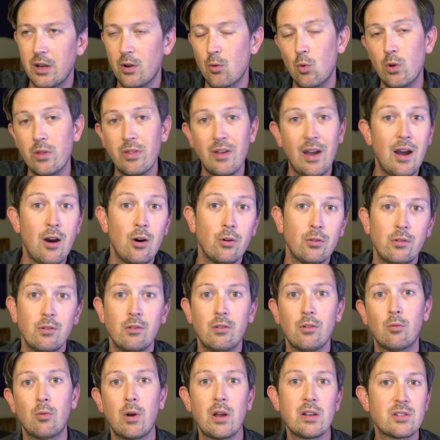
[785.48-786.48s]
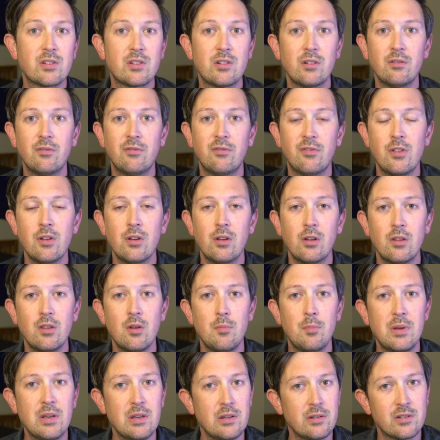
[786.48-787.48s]
like without the rest of
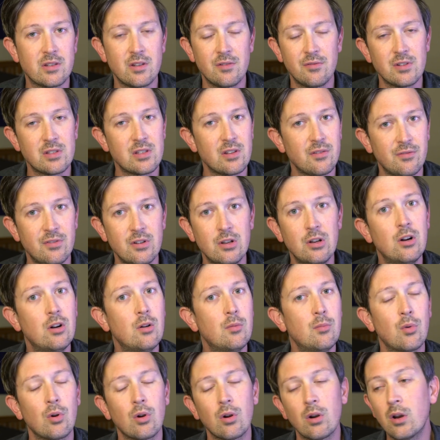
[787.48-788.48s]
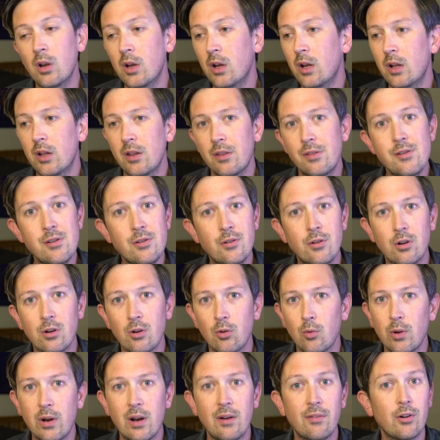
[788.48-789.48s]
the piece. If it's a film or theater
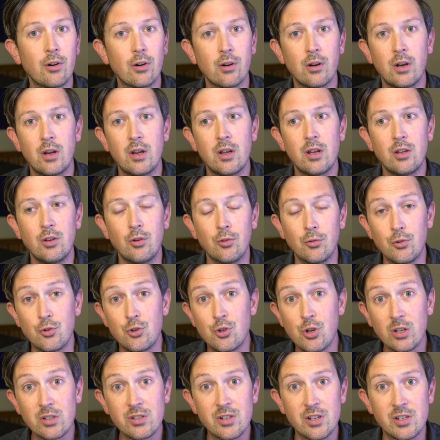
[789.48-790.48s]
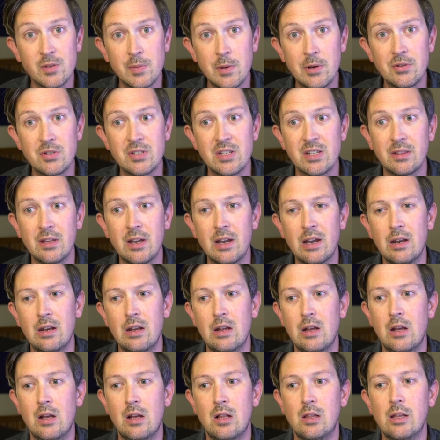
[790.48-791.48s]
or whatever, you're just experiencing that.
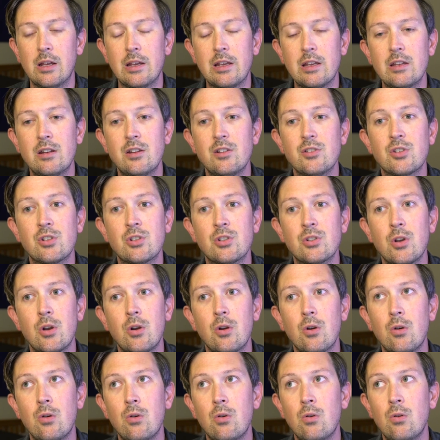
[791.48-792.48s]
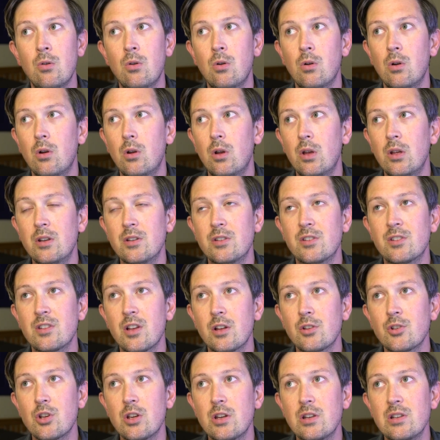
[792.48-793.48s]
Like it is
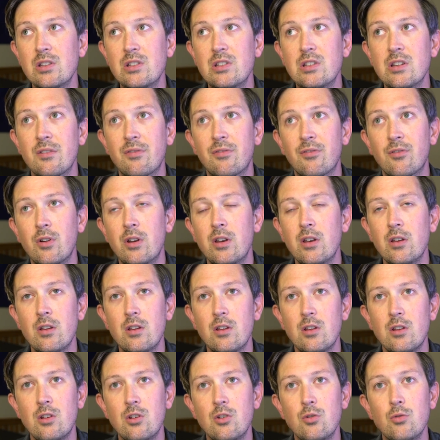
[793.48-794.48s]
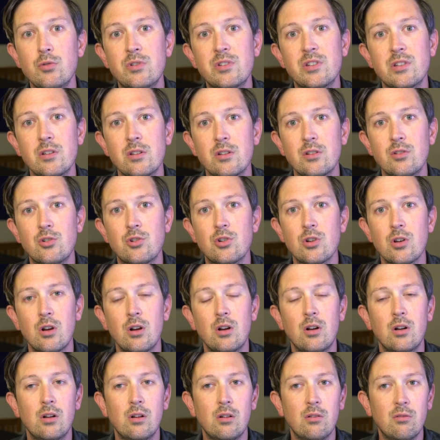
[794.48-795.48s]
such a different usage
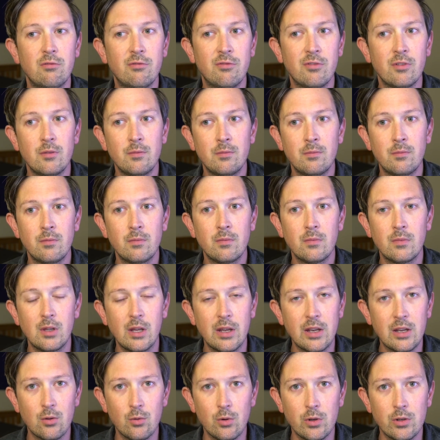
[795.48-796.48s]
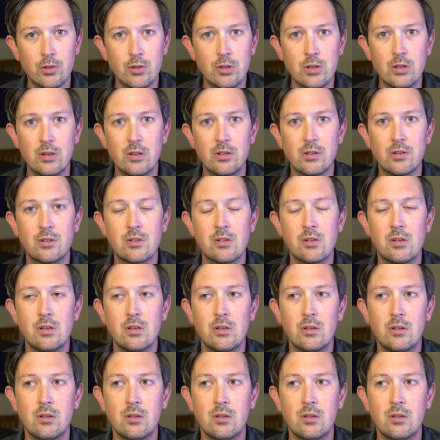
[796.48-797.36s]
of language. It is